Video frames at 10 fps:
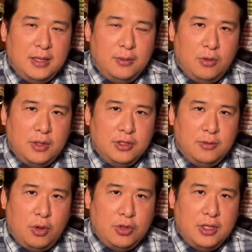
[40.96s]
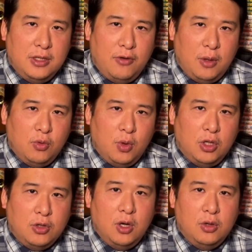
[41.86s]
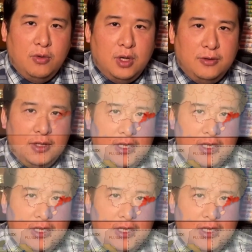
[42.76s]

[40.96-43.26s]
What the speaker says: immigrants, mostly from Guangdong province